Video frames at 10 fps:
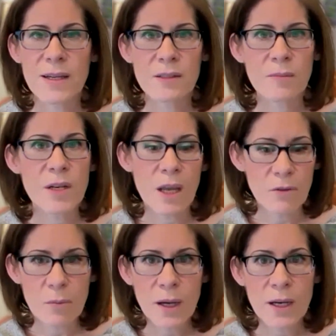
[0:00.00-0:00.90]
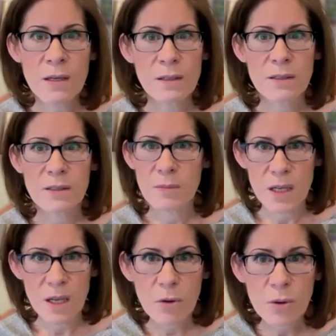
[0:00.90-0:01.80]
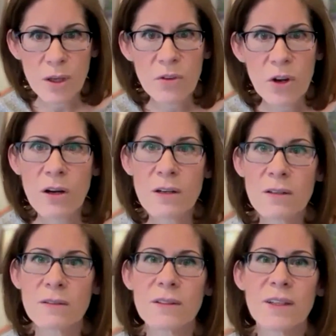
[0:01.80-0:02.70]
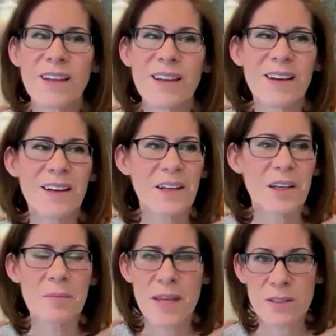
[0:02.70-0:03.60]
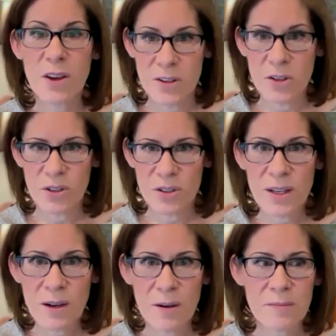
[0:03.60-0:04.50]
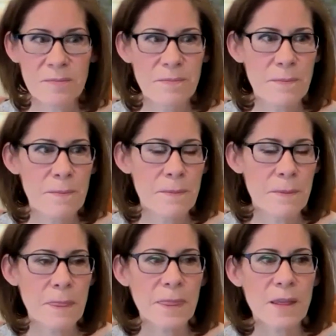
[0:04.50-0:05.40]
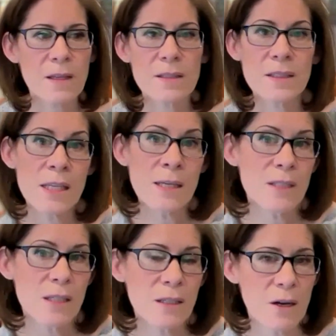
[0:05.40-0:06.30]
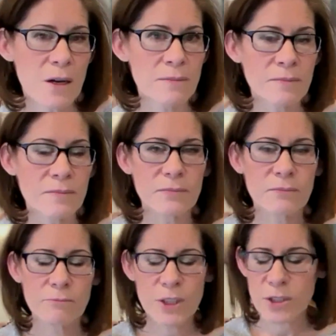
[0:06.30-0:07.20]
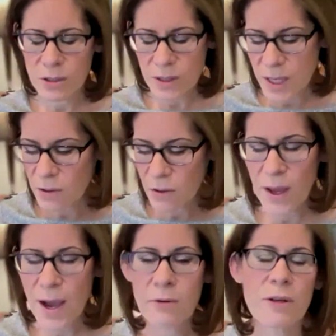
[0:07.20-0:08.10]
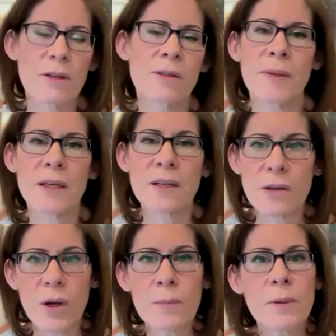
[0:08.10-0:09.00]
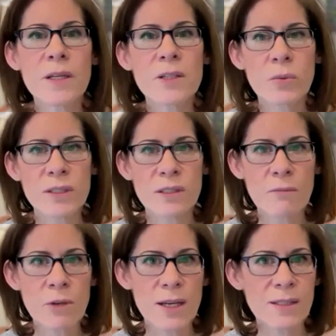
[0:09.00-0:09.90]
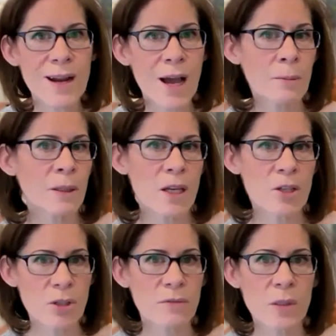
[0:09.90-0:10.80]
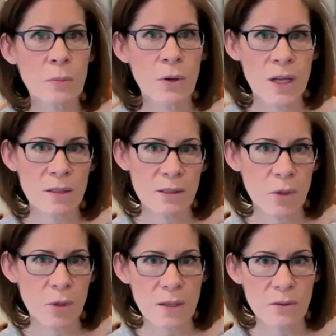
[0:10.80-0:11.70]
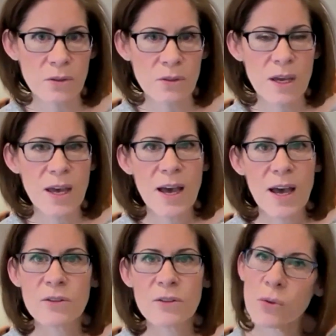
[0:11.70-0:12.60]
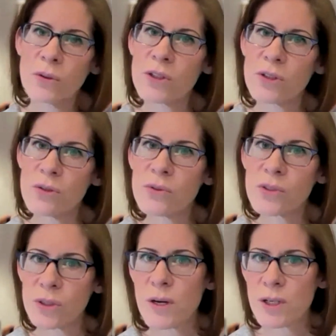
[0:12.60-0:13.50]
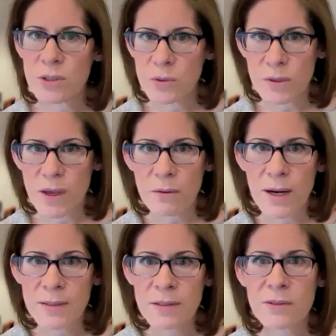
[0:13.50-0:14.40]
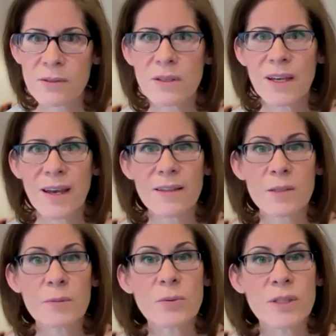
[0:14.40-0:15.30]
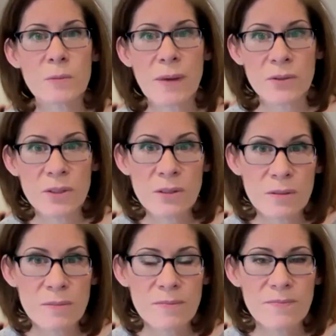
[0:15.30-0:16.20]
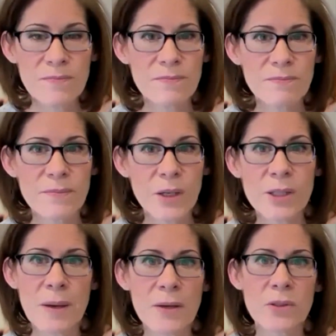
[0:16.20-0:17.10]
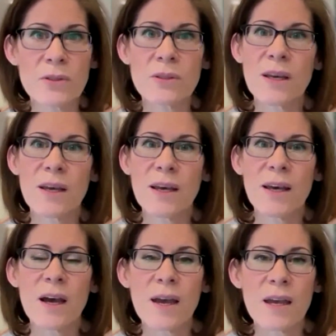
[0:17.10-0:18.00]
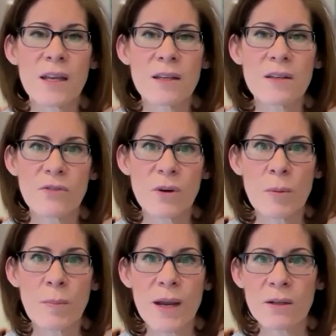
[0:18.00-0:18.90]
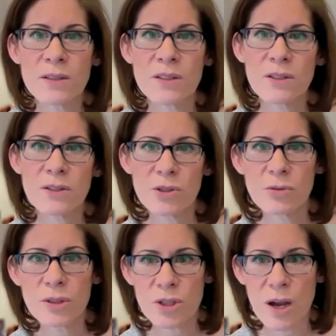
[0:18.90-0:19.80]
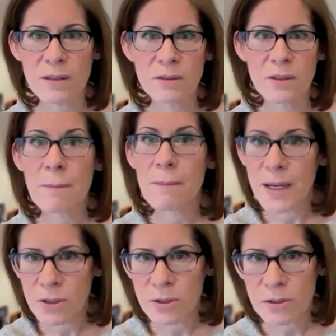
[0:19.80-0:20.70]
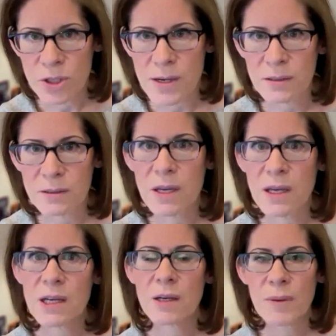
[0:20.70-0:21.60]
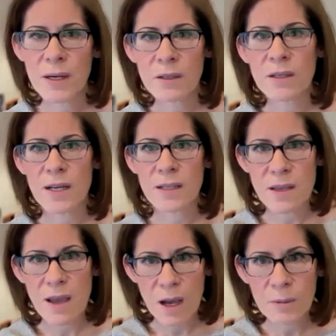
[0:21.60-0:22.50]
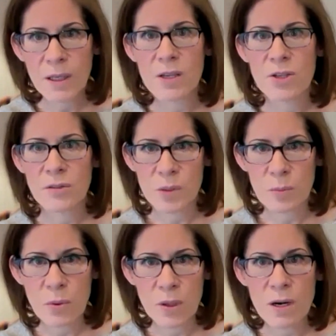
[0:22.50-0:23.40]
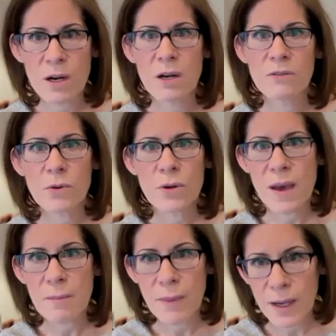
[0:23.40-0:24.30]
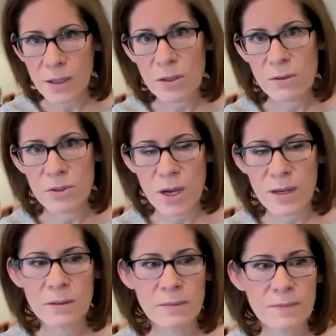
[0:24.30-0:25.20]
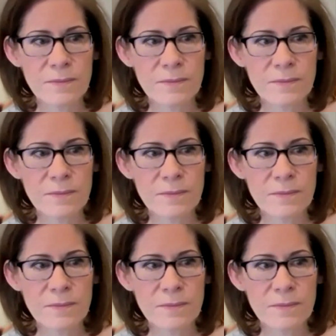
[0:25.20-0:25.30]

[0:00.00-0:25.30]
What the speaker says: Somebody gave you money. Somebody gave you a gift card. That's unearned income. Deemed income, which could take a whole hour to explain anyway, but it's when someone has an obligation of supporting someone else. And there's only 2 situations where that arises. And that's between spouses, married spouses, and from a parent to a child, a minor child. A parent has the obligation of support for that minor child.